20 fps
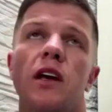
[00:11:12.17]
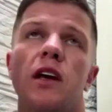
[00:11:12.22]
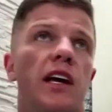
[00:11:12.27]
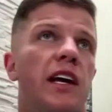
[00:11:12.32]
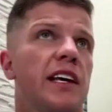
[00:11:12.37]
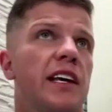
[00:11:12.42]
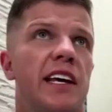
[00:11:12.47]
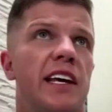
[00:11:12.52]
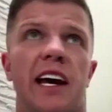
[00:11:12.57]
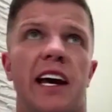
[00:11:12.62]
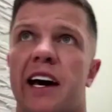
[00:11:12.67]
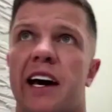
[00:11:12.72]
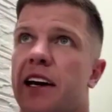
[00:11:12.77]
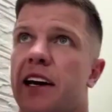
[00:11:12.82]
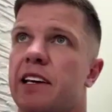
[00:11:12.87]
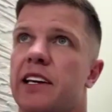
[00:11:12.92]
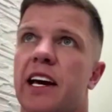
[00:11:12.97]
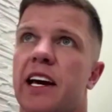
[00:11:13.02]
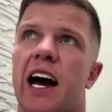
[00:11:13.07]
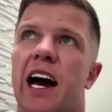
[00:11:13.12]
Yeah,
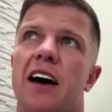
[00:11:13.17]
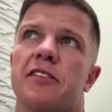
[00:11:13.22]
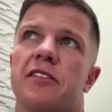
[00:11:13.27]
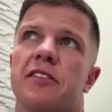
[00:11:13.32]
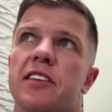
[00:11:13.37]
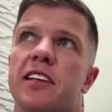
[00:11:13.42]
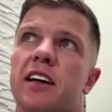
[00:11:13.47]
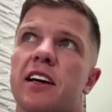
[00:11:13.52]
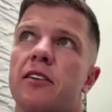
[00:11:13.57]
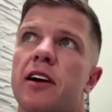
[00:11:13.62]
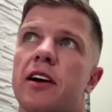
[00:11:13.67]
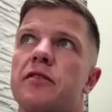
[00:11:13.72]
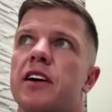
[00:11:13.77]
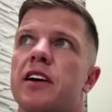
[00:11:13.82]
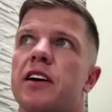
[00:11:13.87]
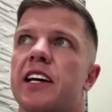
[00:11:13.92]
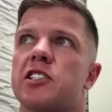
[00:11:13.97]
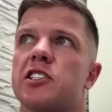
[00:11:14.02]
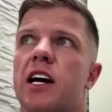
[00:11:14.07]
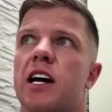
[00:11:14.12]
you have to get ready for the
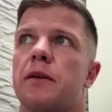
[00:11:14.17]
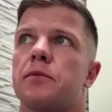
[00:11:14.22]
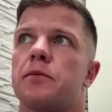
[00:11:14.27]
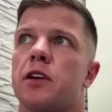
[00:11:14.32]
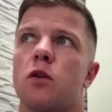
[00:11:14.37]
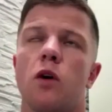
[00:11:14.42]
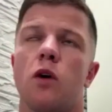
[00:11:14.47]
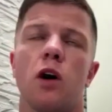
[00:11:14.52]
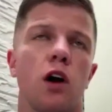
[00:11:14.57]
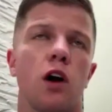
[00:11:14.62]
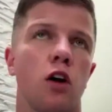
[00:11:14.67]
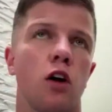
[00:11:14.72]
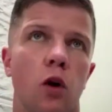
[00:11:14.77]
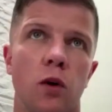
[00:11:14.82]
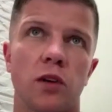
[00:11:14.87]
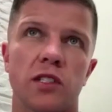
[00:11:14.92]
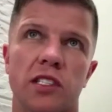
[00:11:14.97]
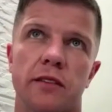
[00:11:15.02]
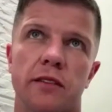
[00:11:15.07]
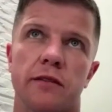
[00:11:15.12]
next chapter. I'll
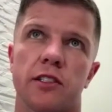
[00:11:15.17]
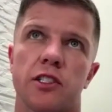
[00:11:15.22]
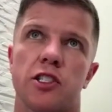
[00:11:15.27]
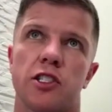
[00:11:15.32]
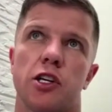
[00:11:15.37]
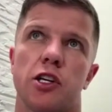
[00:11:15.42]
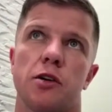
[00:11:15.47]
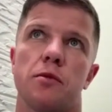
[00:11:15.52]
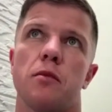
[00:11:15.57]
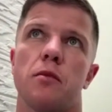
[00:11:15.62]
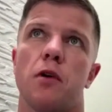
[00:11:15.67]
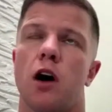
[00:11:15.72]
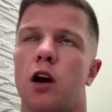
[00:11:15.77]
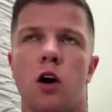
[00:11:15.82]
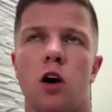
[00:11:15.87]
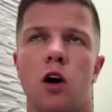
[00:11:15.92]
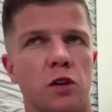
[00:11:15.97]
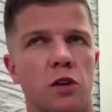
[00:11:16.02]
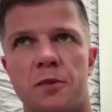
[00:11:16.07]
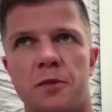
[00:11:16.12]
always have a gym. I'll
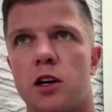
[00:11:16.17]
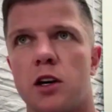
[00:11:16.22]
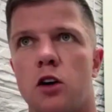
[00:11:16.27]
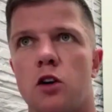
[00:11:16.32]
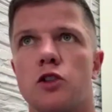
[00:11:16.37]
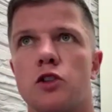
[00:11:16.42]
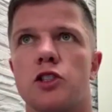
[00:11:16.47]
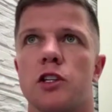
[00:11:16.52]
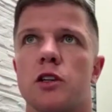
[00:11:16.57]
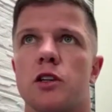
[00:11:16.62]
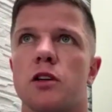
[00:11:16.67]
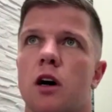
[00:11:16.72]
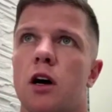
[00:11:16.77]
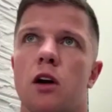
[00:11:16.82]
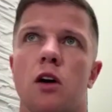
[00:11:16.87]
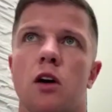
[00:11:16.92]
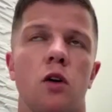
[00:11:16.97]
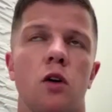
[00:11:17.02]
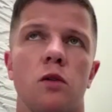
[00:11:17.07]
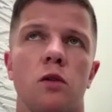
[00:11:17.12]
always be coaching. I'll
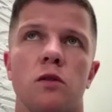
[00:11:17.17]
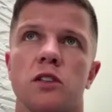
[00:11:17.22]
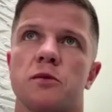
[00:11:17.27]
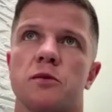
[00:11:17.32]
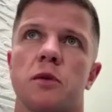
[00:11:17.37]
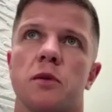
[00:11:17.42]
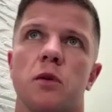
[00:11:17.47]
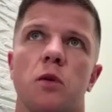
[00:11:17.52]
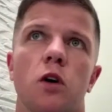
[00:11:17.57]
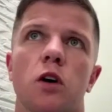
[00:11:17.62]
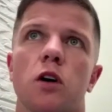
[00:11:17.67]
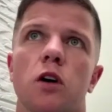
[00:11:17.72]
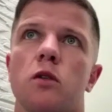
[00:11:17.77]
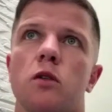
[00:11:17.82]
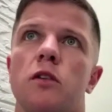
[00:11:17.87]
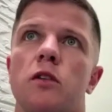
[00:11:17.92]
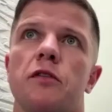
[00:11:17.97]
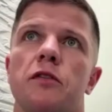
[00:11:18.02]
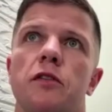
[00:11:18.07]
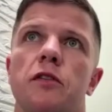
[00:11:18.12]
always be working with
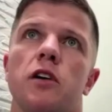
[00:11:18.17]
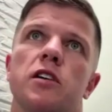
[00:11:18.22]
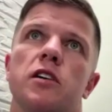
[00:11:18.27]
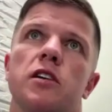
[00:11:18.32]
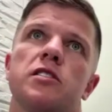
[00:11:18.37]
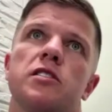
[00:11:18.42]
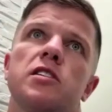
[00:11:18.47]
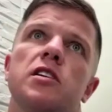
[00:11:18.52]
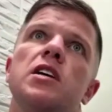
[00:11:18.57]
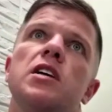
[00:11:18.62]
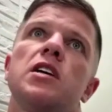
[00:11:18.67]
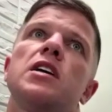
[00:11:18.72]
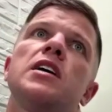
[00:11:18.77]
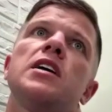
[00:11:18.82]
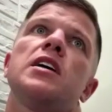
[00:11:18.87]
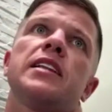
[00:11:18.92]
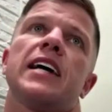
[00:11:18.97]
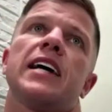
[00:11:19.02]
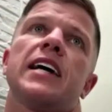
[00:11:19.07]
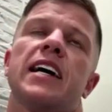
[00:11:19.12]
fighters.
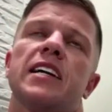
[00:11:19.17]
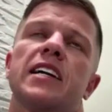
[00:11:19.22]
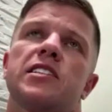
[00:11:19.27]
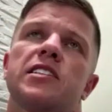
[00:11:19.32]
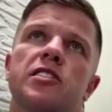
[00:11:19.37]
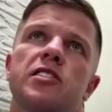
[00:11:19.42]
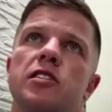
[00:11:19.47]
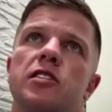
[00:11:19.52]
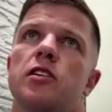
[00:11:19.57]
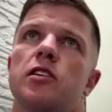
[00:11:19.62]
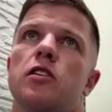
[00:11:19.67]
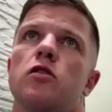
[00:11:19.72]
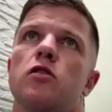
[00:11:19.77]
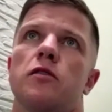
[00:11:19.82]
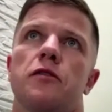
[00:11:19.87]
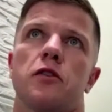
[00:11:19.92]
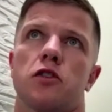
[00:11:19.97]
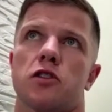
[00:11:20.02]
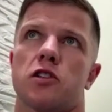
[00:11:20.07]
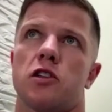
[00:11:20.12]
That's the
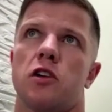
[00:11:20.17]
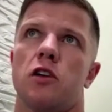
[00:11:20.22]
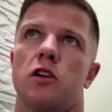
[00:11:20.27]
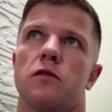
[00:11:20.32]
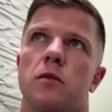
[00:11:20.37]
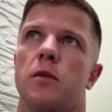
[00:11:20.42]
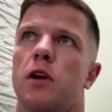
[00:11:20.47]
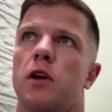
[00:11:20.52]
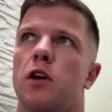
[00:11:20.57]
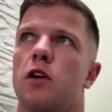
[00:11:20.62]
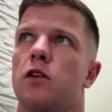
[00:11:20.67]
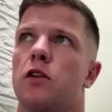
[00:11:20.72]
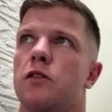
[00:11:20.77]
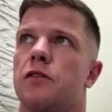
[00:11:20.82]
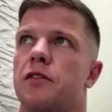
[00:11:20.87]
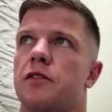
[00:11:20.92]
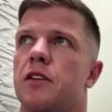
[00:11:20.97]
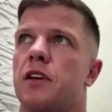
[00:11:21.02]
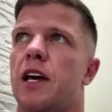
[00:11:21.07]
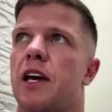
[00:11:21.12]
first love of my life.
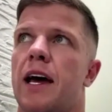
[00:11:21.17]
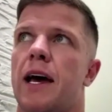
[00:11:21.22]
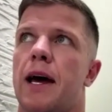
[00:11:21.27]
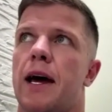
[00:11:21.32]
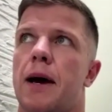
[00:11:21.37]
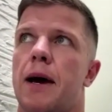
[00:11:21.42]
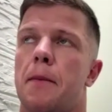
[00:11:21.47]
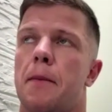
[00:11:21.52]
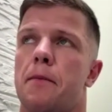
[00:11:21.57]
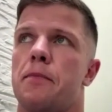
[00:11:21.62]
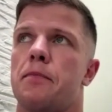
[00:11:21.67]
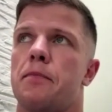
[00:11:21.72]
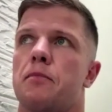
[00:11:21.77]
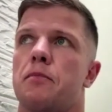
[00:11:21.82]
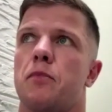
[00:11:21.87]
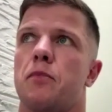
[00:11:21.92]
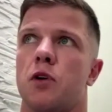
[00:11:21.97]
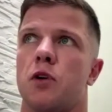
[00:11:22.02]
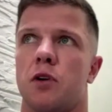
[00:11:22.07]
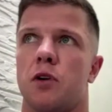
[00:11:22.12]

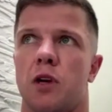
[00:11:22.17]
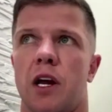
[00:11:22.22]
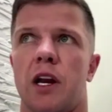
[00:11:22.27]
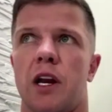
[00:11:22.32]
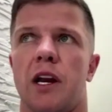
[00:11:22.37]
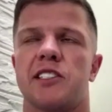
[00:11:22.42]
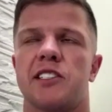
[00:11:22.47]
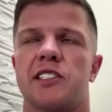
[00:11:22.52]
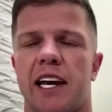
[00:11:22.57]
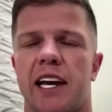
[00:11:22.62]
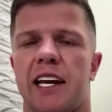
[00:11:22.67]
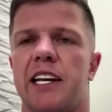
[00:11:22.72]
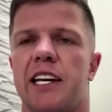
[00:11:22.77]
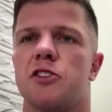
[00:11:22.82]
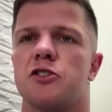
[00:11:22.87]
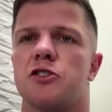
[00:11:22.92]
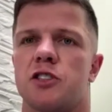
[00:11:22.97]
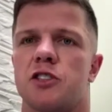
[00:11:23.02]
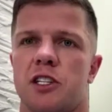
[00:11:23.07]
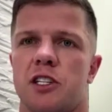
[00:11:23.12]
But a second
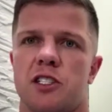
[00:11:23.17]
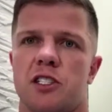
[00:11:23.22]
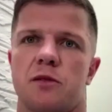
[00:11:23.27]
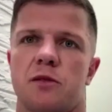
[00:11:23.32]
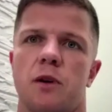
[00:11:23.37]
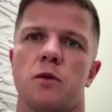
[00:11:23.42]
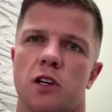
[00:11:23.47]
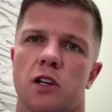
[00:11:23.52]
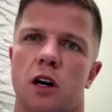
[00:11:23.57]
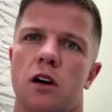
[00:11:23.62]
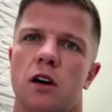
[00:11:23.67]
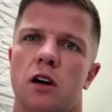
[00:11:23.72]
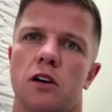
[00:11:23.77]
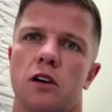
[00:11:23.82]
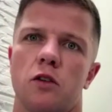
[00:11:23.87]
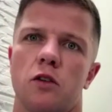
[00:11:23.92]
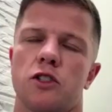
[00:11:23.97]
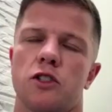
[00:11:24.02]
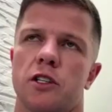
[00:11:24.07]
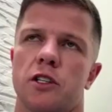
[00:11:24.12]
interest to me was online
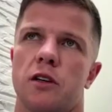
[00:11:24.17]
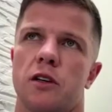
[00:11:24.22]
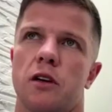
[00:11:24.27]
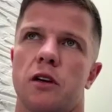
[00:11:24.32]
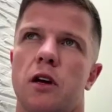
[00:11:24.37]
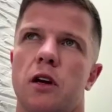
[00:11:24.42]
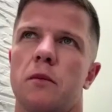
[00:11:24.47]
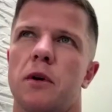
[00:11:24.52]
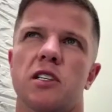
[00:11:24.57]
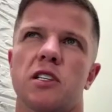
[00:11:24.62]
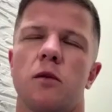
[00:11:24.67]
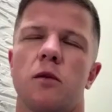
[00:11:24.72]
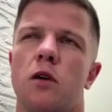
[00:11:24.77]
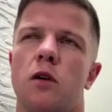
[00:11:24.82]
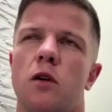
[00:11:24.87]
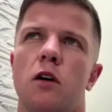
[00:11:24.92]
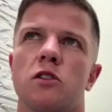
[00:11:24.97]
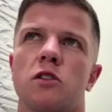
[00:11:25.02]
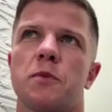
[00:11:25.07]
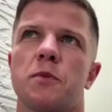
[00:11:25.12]
coaching because I'm
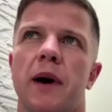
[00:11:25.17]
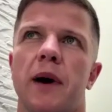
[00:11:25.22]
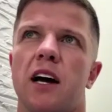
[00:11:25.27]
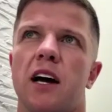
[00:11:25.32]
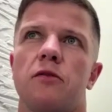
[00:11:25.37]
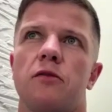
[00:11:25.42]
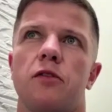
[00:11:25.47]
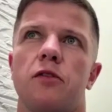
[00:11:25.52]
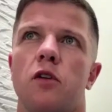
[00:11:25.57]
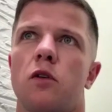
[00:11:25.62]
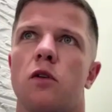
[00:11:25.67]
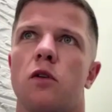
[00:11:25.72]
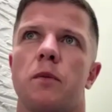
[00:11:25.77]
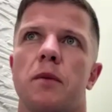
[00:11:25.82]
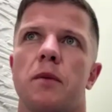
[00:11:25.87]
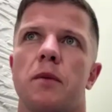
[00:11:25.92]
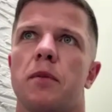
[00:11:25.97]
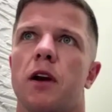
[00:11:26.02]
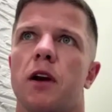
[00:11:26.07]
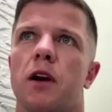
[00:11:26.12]
always back and forth with
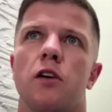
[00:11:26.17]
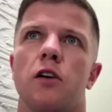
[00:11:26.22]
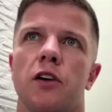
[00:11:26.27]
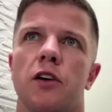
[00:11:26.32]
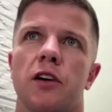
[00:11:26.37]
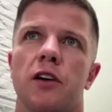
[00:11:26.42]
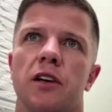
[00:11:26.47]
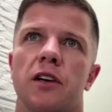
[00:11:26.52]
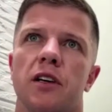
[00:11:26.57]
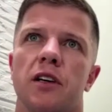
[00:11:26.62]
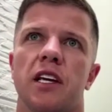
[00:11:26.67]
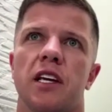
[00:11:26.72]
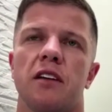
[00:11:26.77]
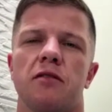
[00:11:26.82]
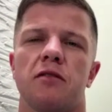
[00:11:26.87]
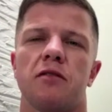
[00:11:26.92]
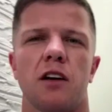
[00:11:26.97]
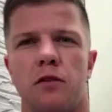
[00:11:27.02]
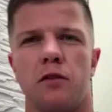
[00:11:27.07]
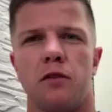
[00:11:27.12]
people online, giving
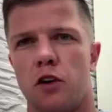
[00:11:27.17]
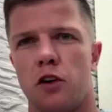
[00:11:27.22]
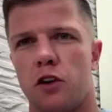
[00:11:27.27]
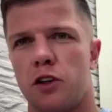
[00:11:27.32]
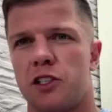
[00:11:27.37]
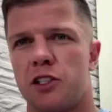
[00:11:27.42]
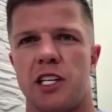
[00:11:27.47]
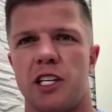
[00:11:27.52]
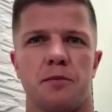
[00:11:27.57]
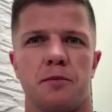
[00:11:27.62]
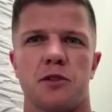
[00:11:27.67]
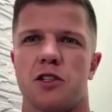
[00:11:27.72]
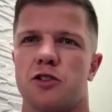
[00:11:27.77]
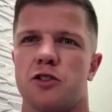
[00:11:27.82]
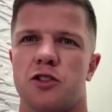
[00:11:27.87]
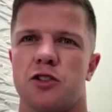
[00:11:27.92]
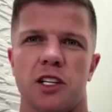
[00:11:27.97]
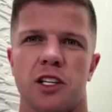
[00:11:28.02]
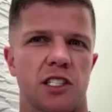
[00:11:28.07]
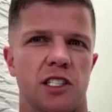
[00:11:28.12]
advice, tips, and
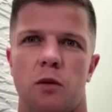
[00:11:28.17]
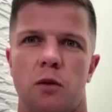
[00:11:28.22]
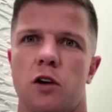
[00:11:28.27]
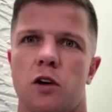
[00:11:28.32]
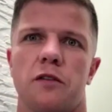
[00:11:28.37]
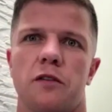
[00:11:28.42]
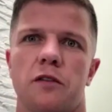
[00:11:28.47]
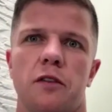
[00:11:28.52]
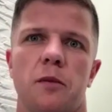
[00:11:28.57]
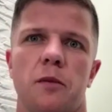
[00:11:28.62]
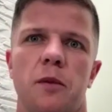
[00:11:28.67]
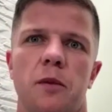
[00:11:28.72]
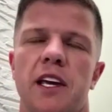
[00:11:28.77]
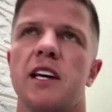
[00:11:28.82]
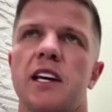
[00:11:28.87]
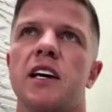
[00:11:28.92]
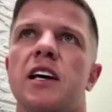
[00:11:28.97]
tricks that work for me.